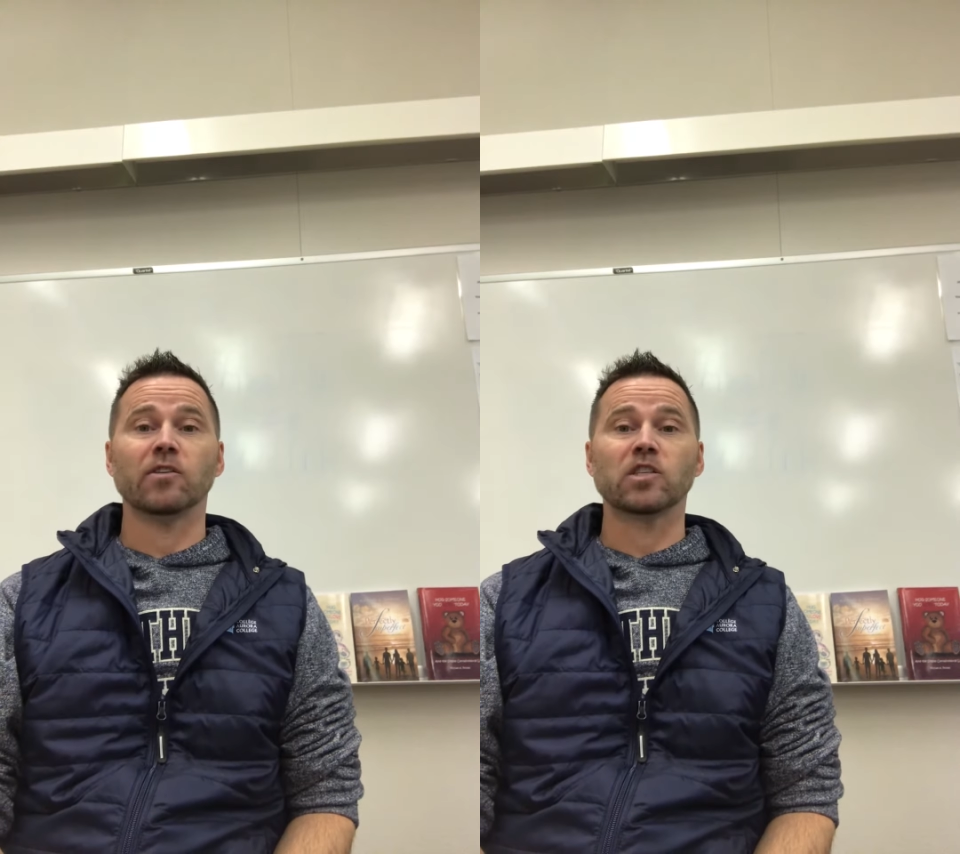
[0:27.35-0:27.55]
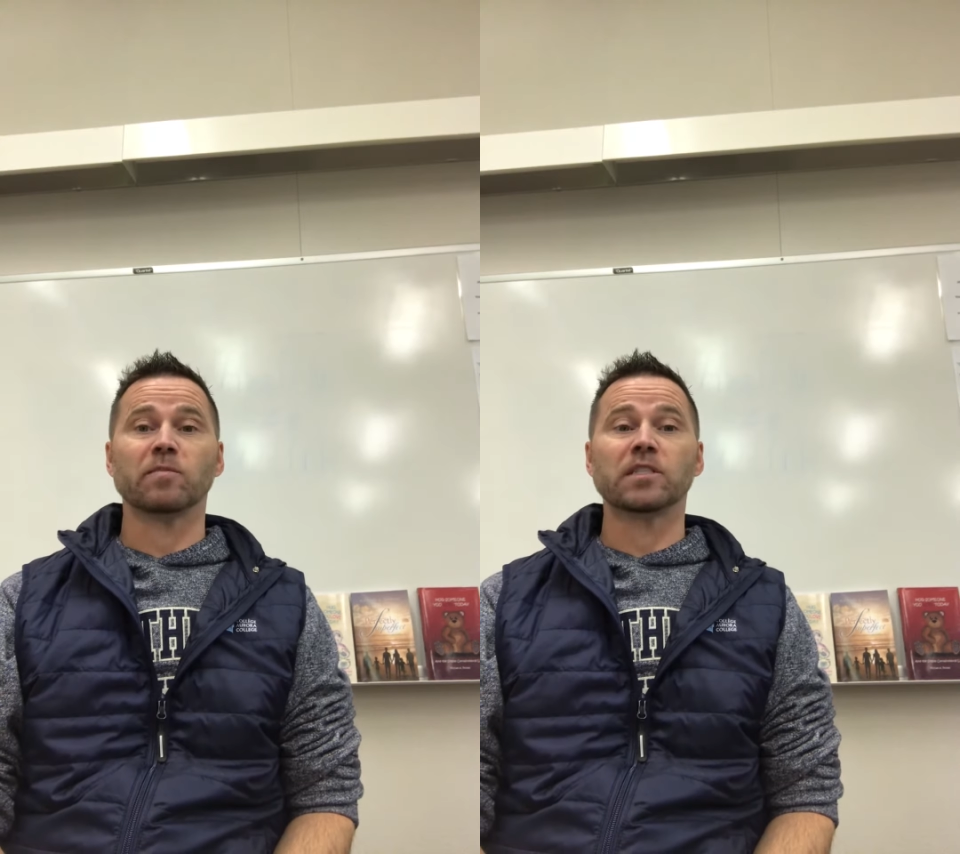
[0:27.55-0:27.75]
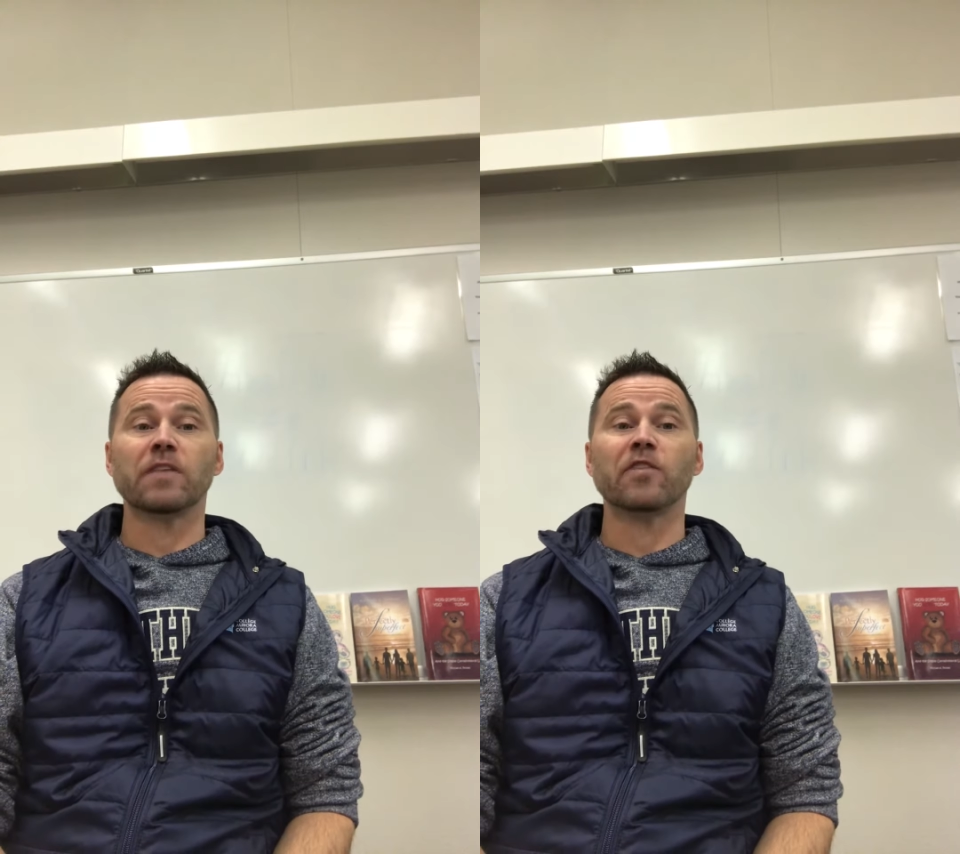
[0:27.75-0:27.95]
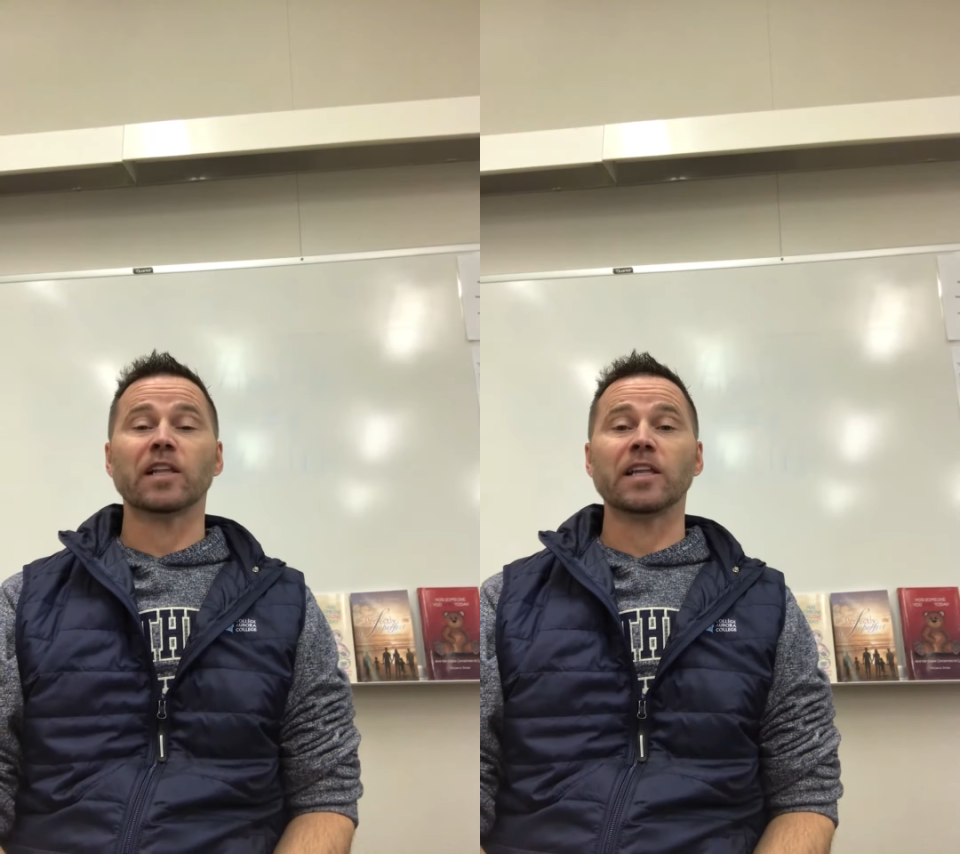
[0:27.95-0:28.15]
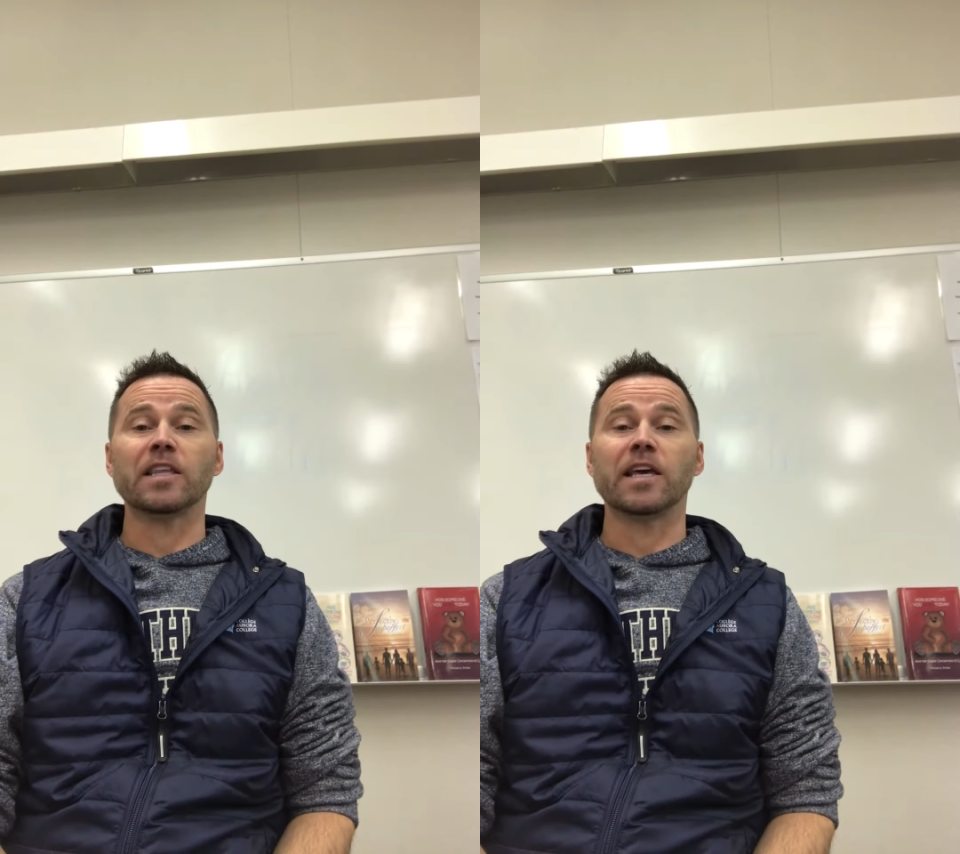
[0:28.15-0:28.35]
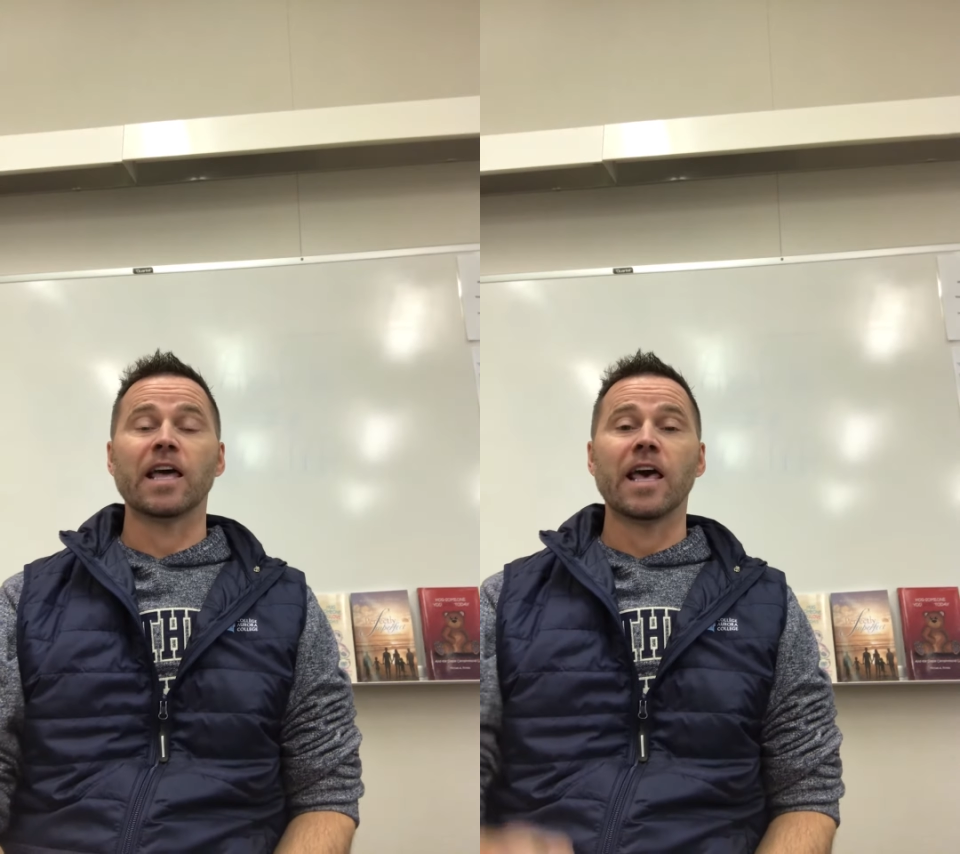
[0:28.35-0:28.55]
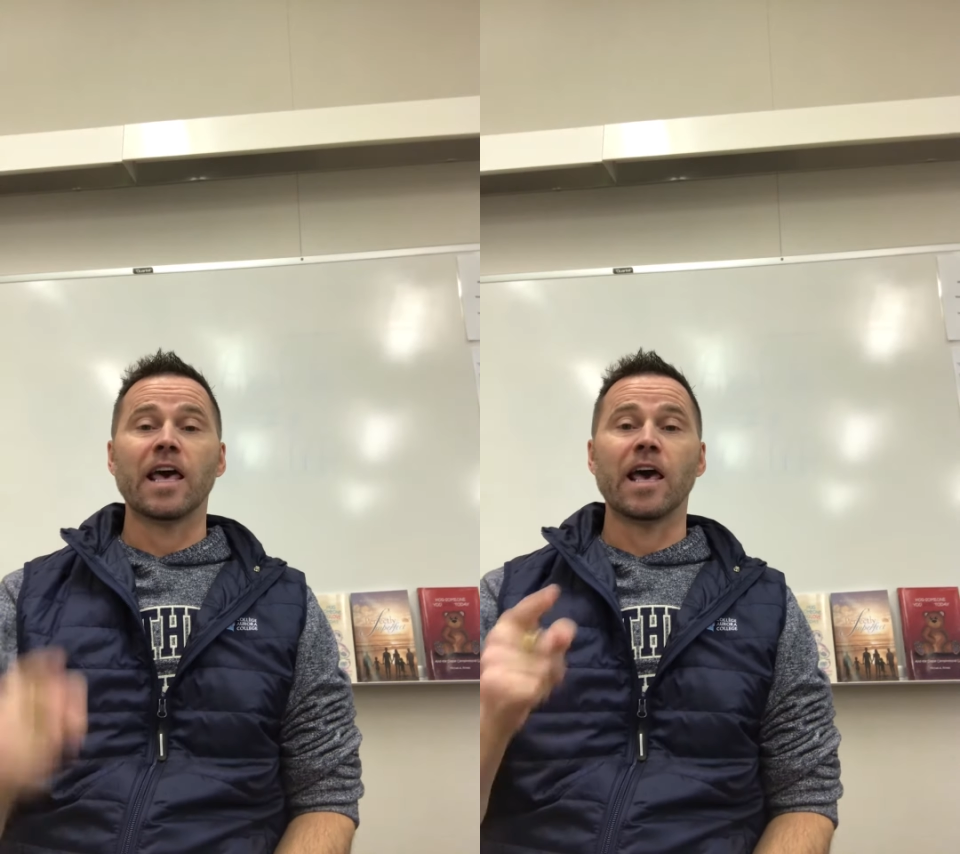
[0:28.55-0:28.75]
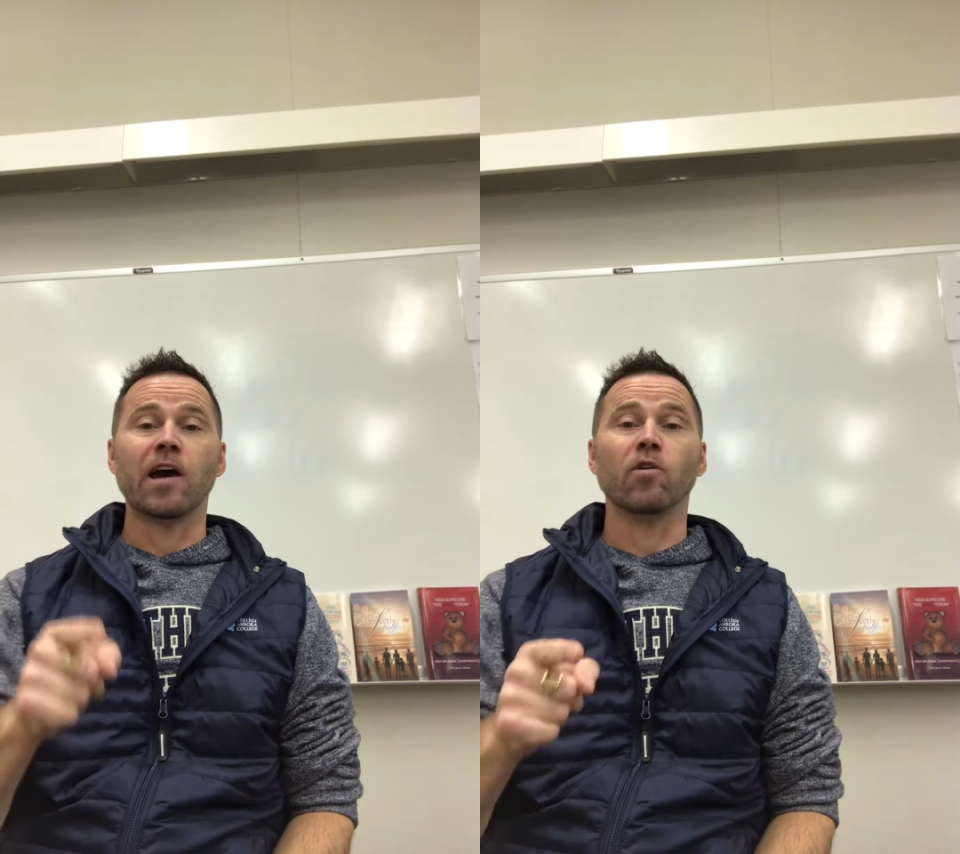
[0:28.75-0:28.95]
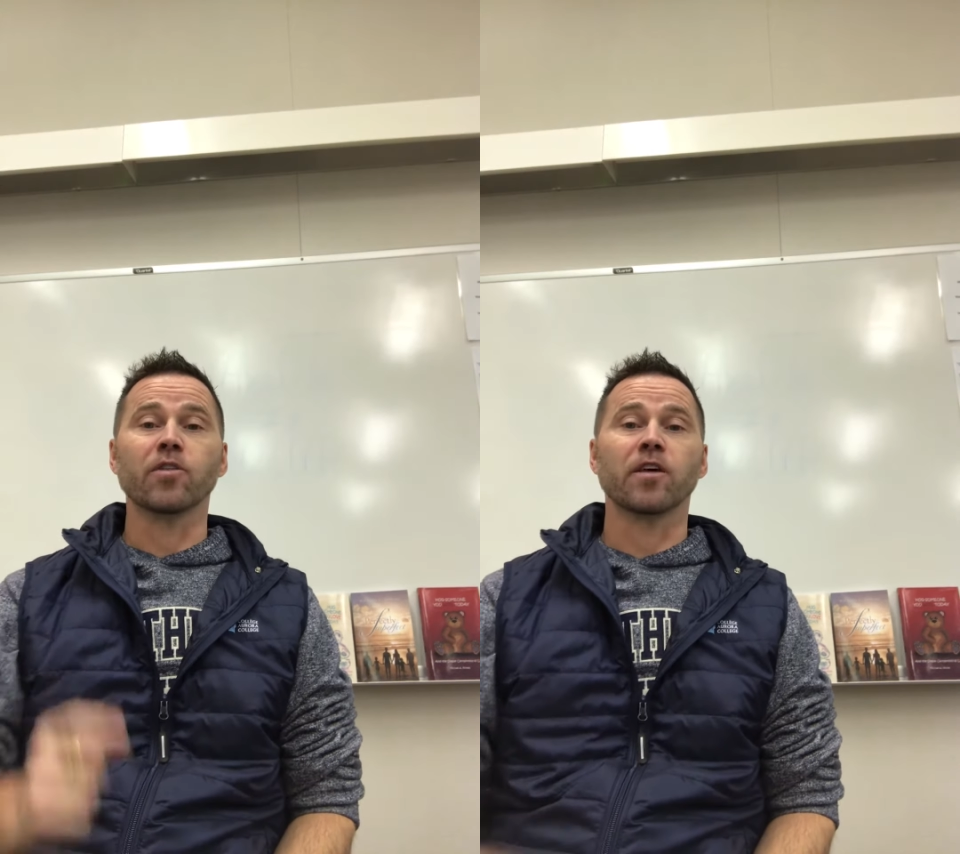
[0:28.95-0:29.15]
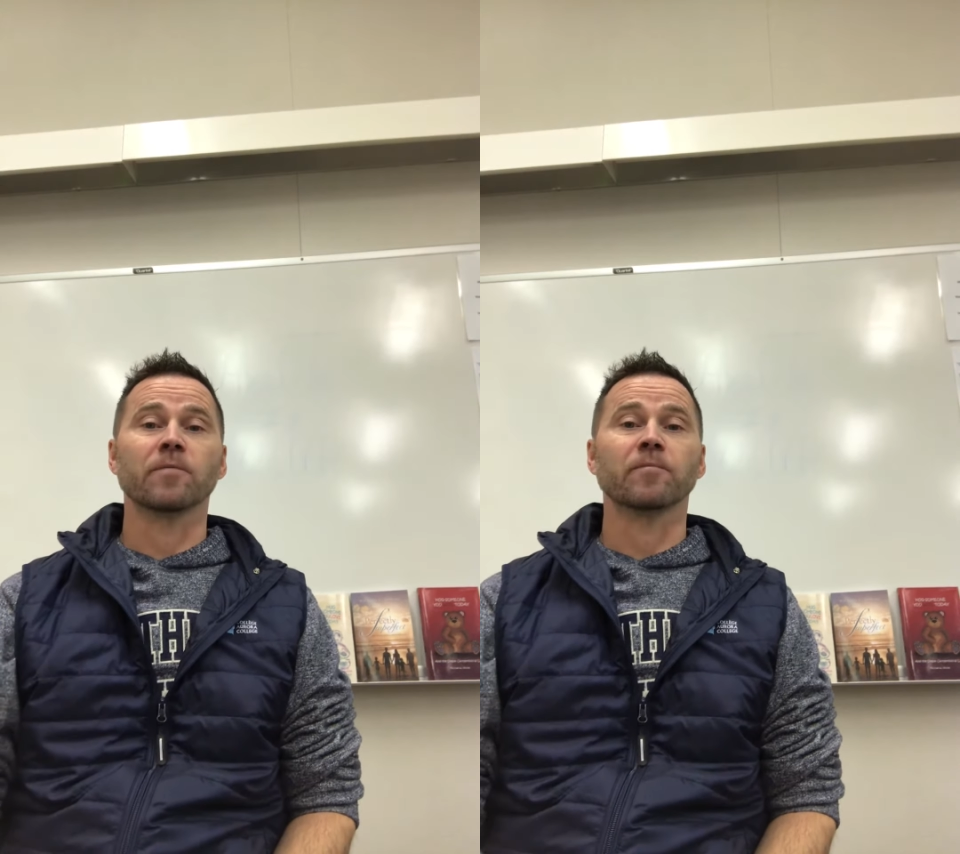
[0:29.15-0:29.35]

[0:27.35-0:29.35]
specifically that health